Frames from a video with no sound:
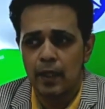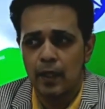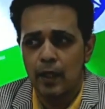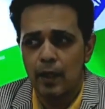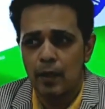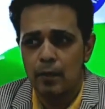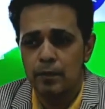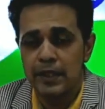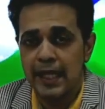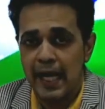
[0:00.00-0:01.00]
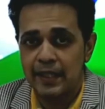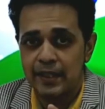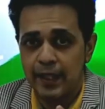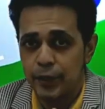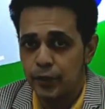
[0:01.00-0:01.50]
Um, the
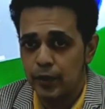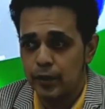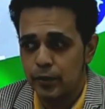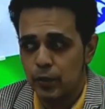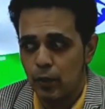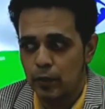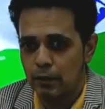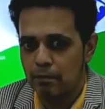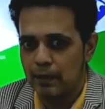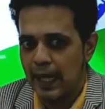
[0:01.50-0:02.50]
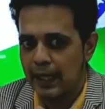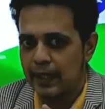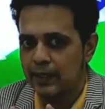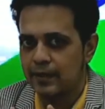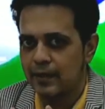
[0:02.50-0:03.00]
agitations or the
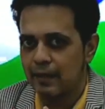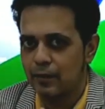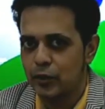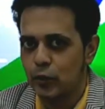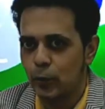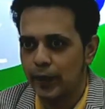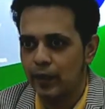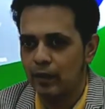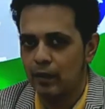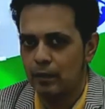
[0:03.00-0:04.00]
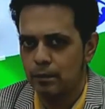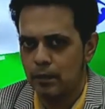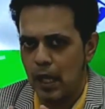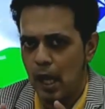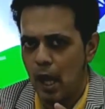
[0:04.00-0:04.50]
plannings that I was doing? Uh,
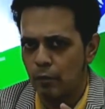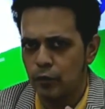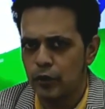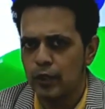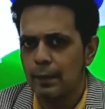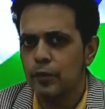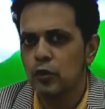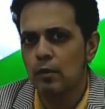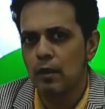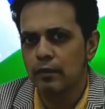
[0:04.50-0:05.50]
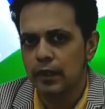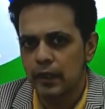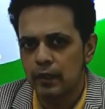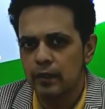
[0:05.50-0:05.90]
how, how did you come to know about it?